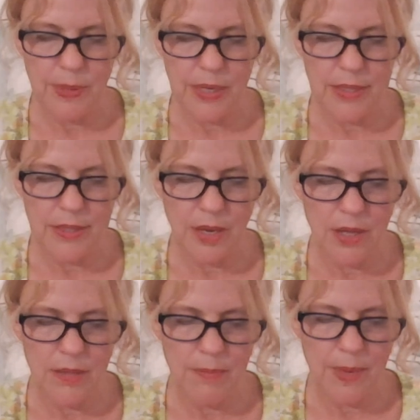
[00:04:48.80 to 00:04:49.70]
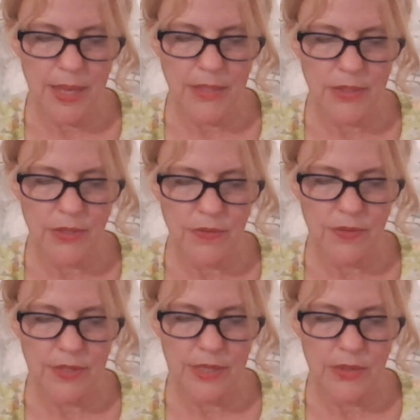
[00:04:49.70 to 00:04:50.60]
by a solemn
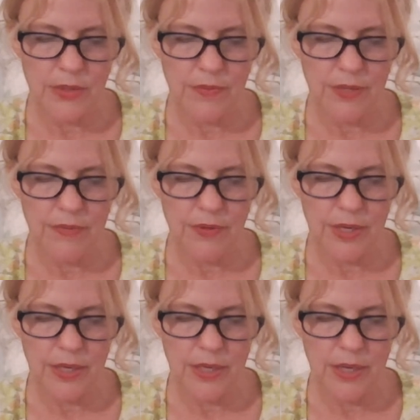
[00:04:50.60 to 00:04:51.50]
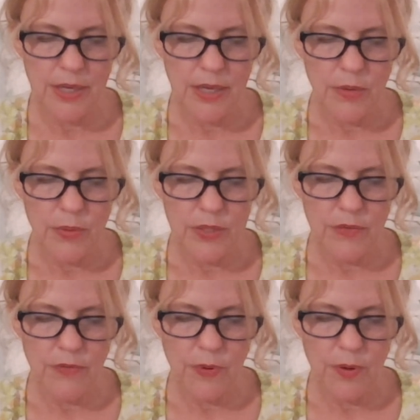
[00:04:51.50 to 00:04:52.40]
manservant out of livery, was
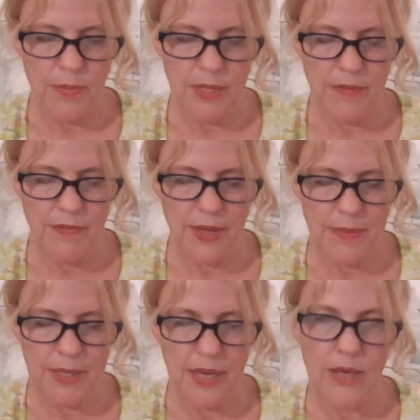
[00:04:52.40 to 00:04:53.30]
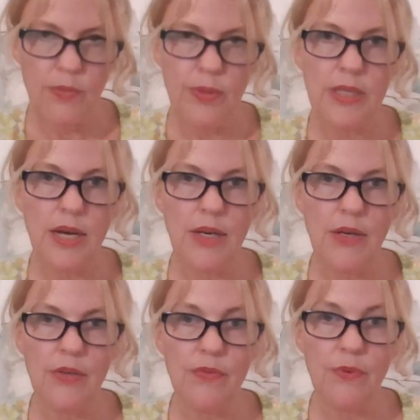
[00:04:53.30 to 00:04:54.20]
informed that the family had
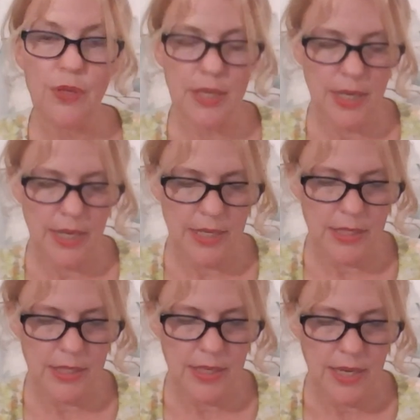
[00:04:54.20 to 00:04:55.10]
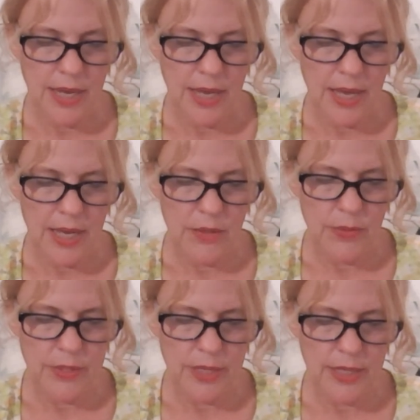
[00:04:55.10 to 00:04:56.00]
retired for the night, and
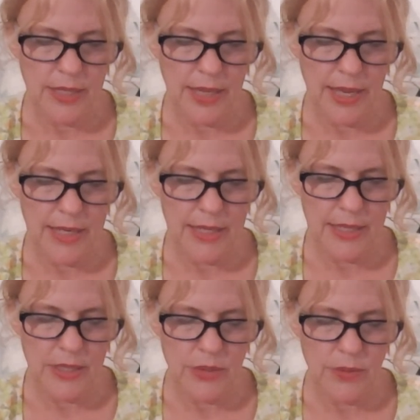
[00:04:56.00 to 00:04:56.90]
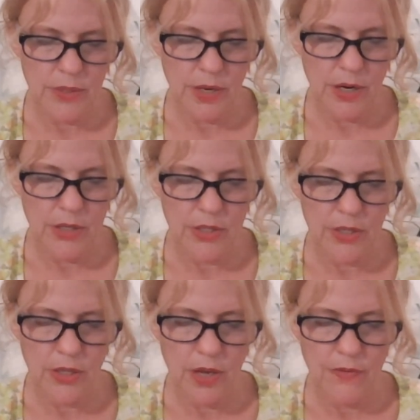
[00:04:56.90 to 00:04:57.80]
was then led into a large
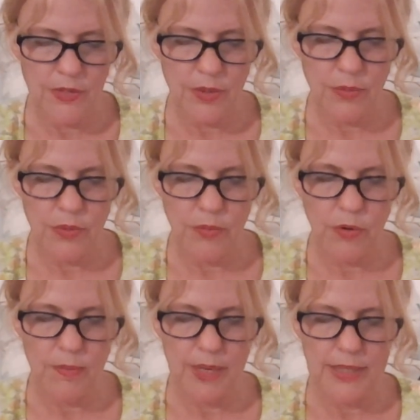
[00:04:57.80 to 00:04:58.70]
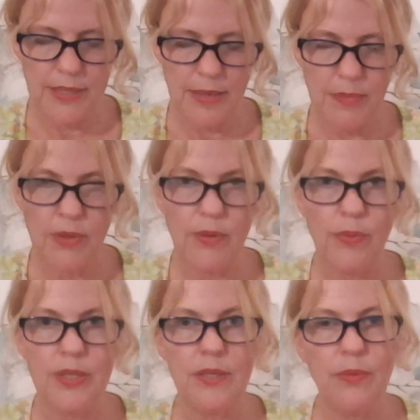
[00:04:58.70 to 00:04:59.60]
and lofty room where my supper
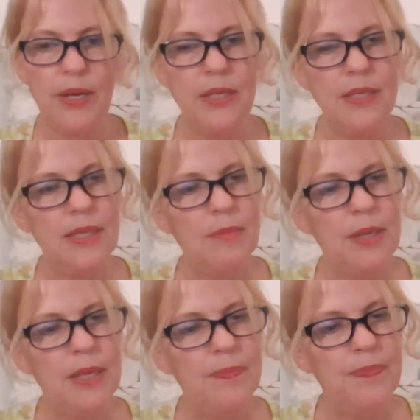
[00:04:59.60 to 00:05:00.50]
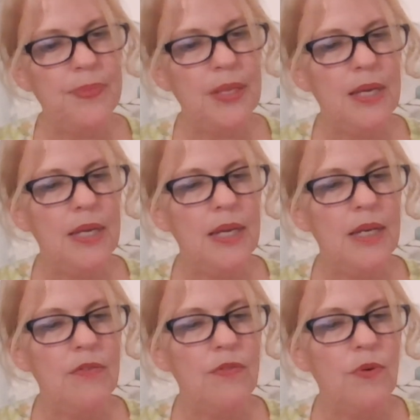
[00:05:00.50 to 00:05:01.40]
was awaiting me,
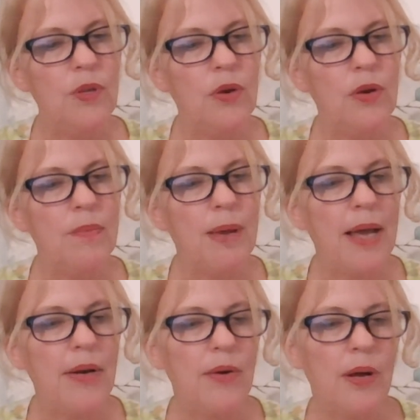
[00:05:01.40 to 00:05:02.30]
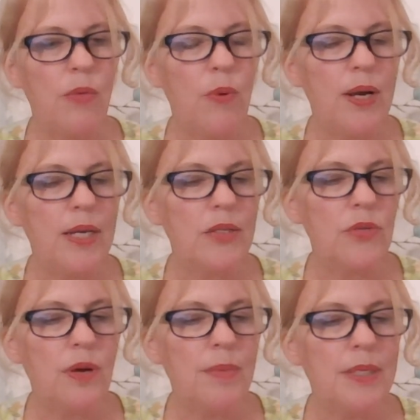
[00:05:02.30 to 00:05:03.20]
in a forlorn manner at one
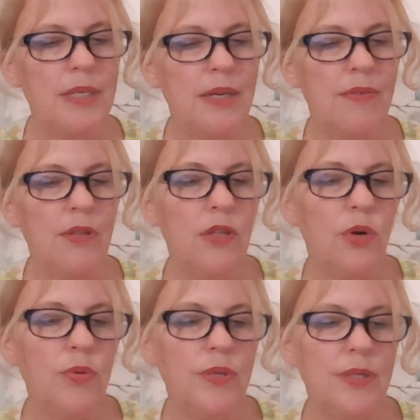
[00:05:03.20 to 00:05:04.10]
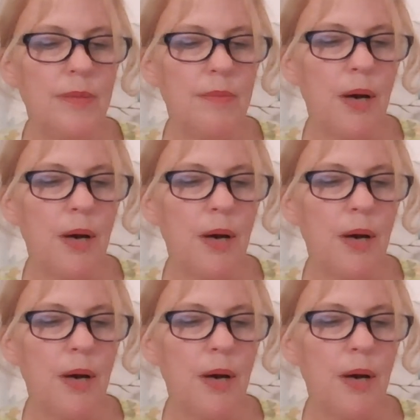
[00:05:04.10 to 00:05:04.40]
extremity of a lonesome